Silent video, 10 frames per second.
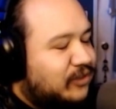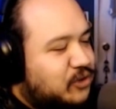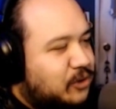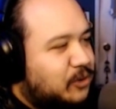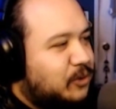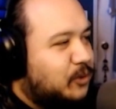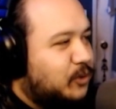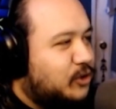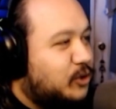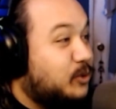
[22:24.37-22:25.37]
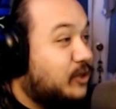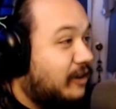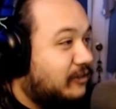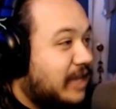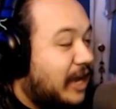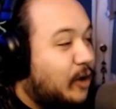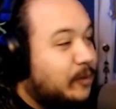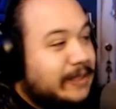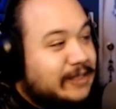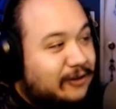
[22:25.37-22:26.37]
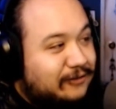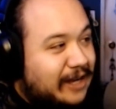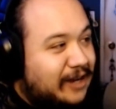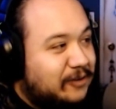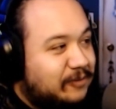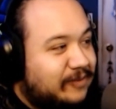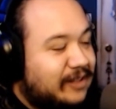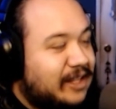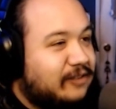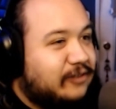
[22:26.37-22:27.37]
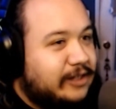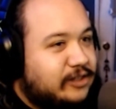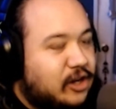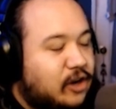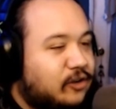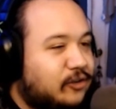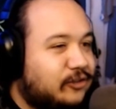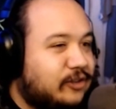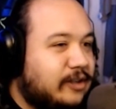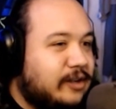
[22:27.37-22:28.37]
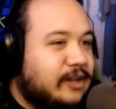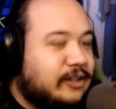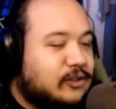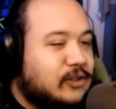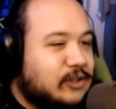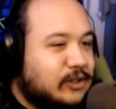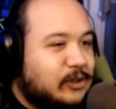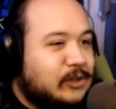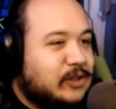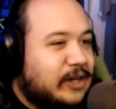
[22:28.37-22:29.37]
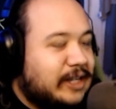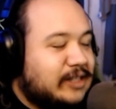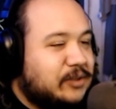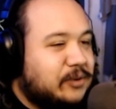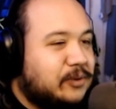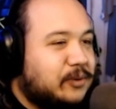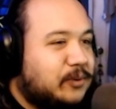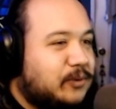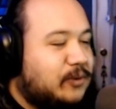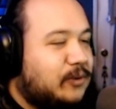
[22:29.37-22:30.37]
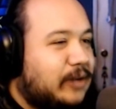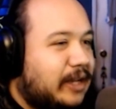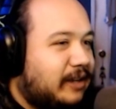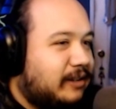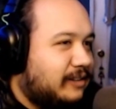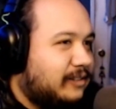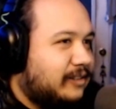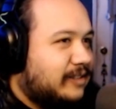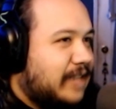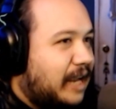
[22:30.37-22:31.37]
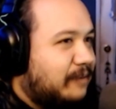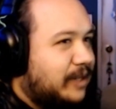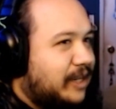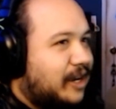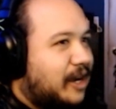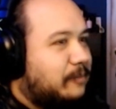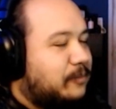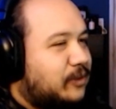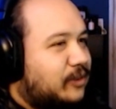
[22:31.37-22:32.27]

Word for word: to do stuff to help myself out. And if I don't, the closer and closer I get to time being up,